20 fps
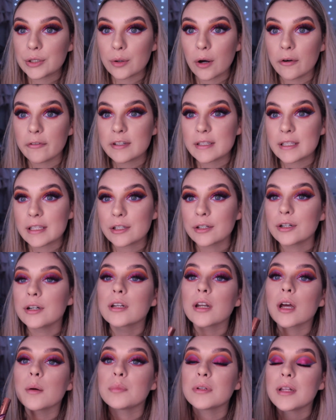You obviously
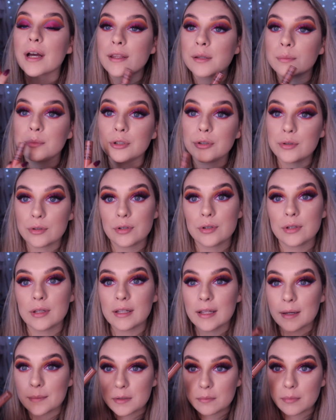could apply the blue to
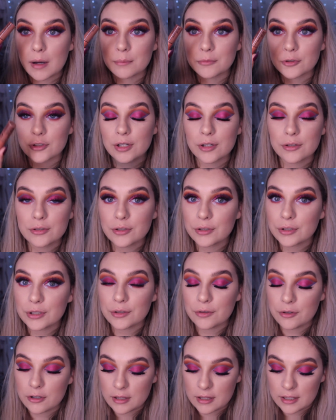the lips, but I'm just going to
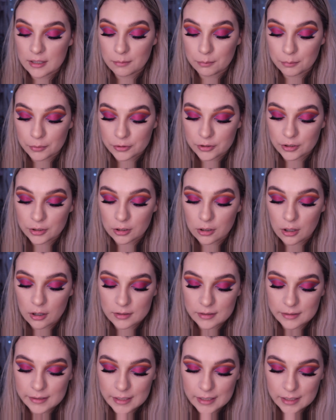use the Butter
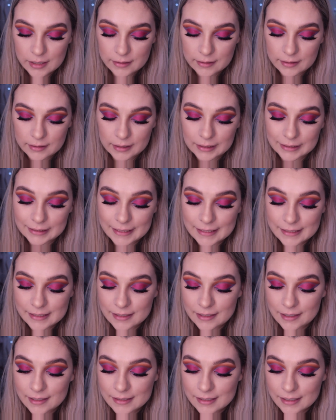Gloss in
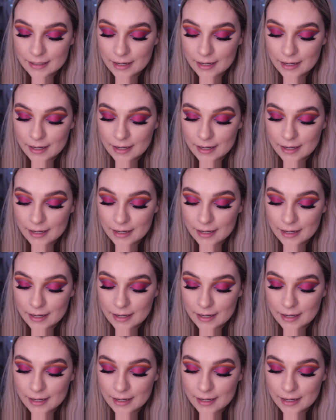Glazy Days